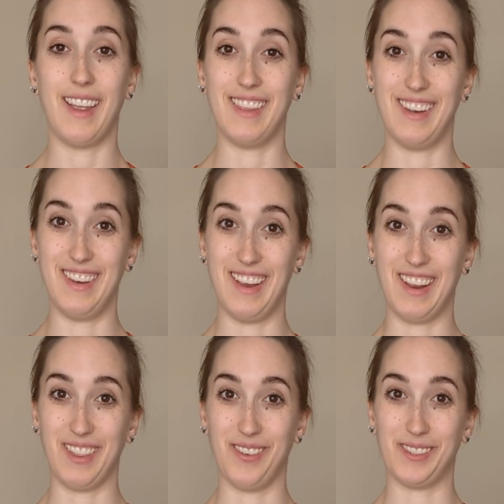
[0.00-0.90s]
and then
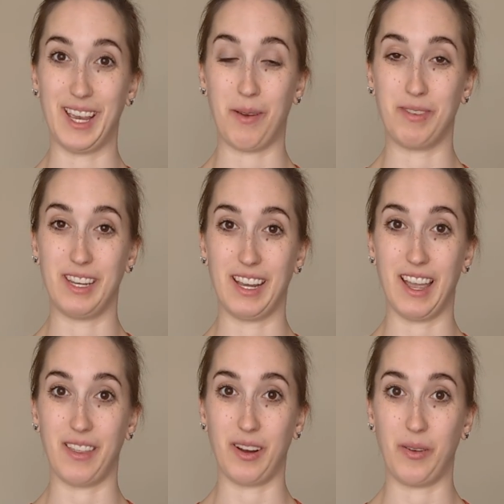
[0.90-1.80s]
knitting those abs
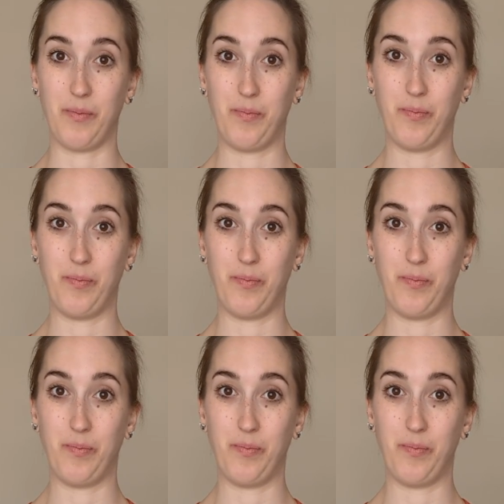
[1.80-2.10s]
together.